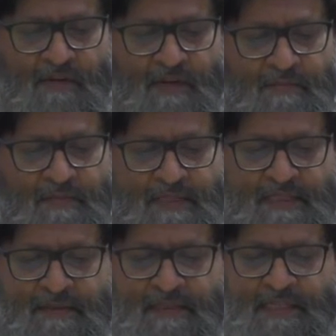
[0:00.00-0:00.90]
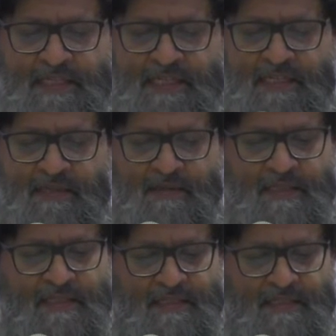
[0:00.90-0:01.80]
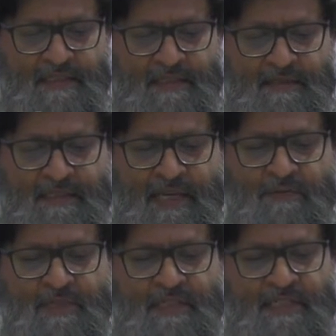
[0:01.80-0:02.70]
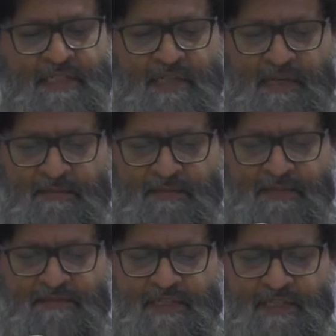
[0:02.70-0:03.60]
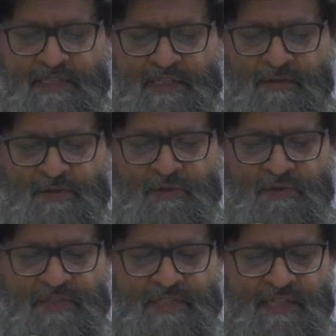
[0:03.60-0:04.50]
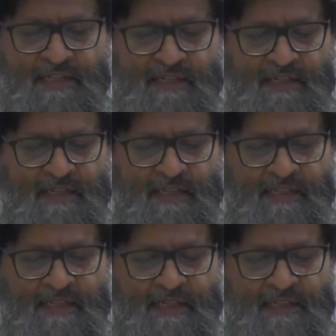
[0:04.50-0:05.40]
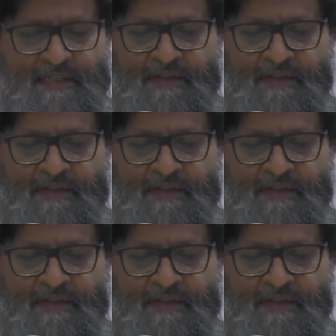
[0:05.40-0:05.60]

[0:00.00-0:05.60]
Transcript: The council leader, I believe, he goes on to say that